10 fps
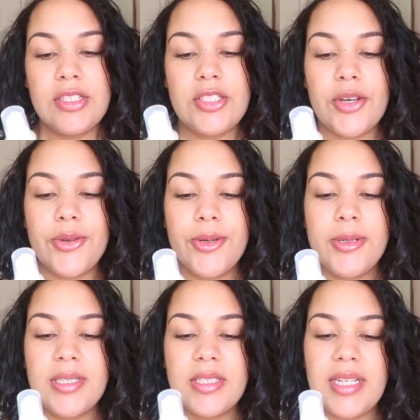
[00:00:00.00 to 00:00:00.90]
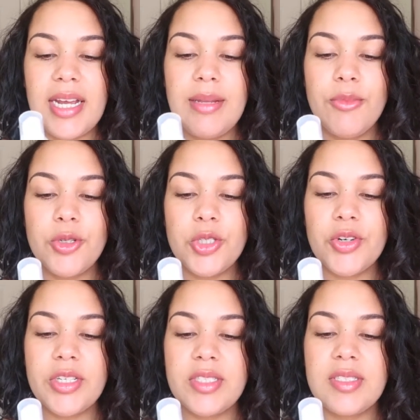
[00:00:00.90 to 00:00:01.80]
So use as a daily
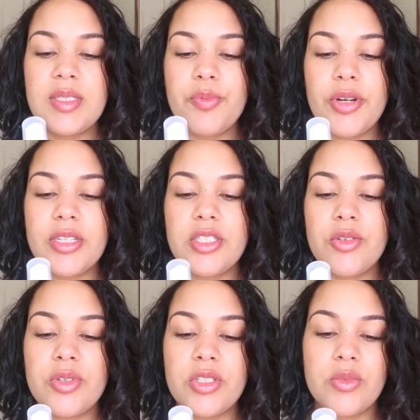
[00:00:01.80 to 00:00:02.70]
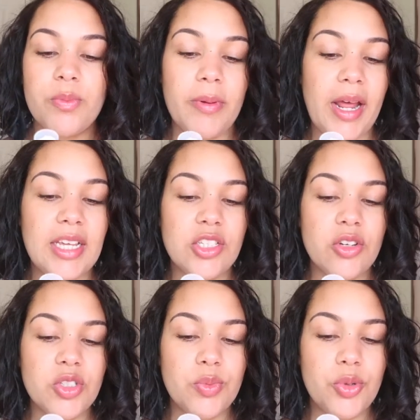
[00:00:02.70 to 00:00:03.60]
moisturising spritz to replenish
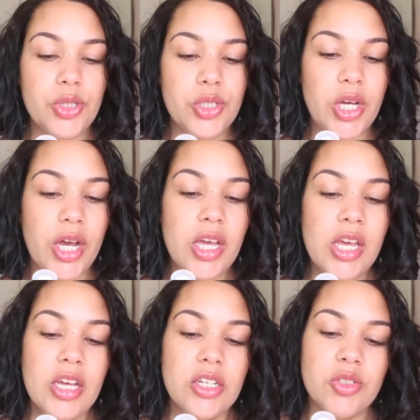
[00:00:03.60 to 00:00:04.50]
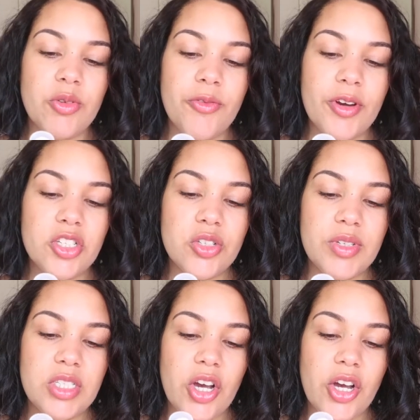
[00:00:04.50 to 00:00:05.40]
lost moisture, to refresh and
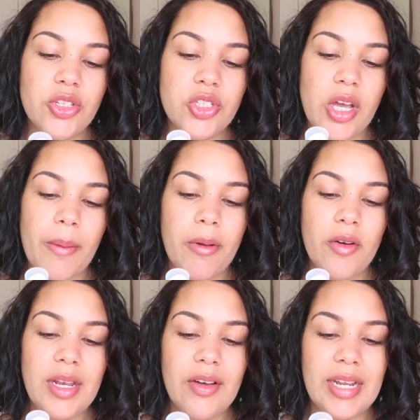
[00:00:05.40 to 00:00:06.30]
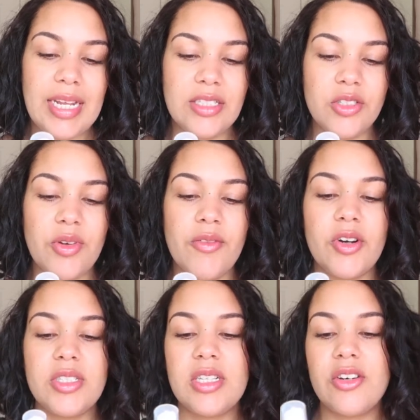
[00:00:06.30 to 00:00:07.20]
retouch, apply lightly to
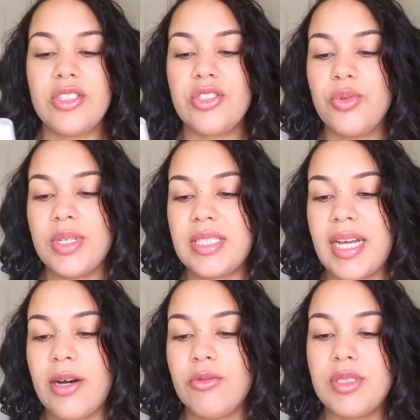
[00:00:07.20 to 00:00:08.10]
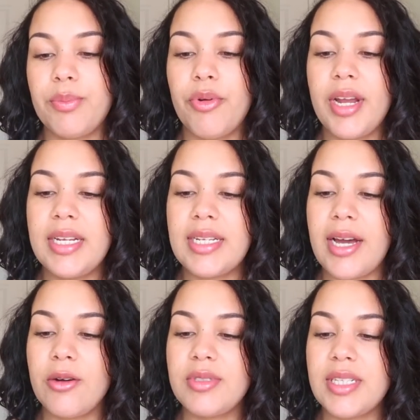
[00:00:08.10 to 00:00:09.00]
revitalise, twist outs, braid
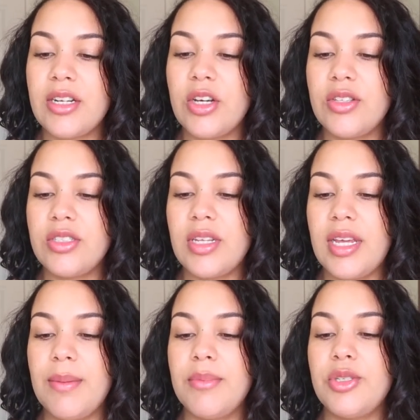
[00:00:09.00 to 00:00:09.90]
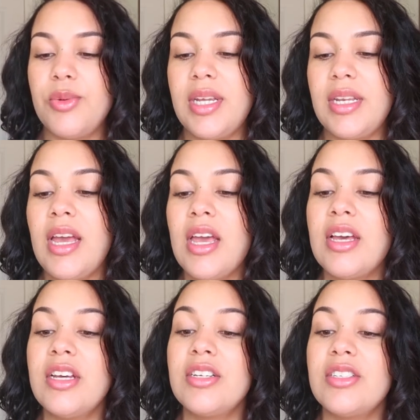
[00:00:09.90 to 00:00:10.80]
outs and others in between
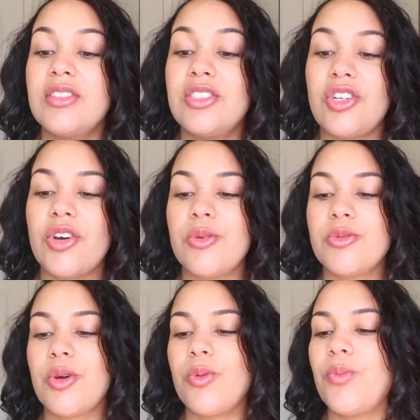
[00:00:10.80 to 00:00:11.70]
styles,